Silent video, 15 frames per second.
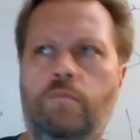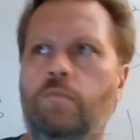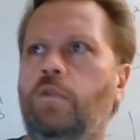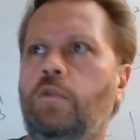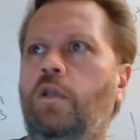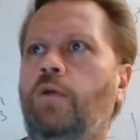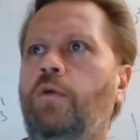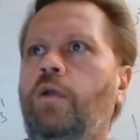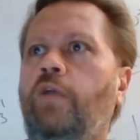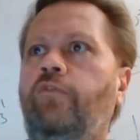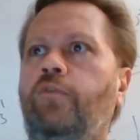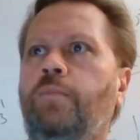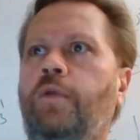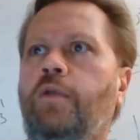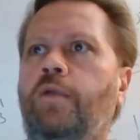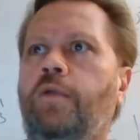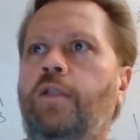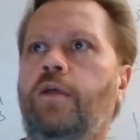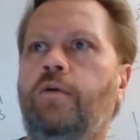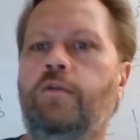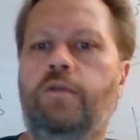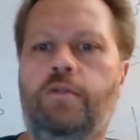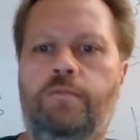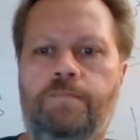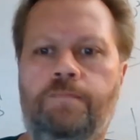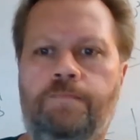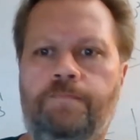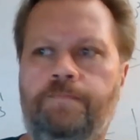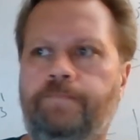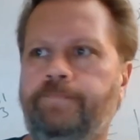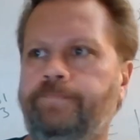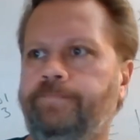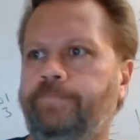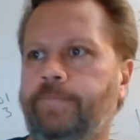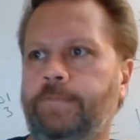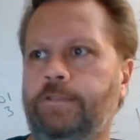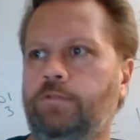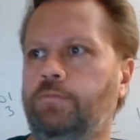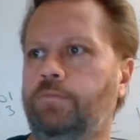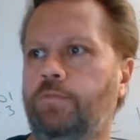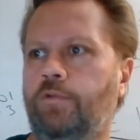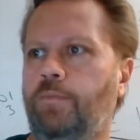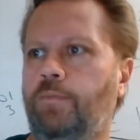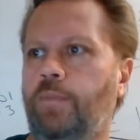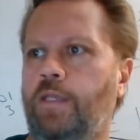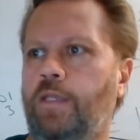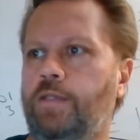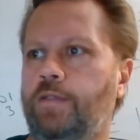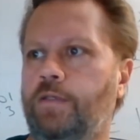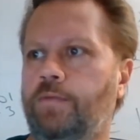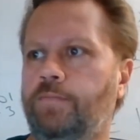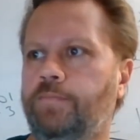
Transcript: There, everybody went now, good. Amazing.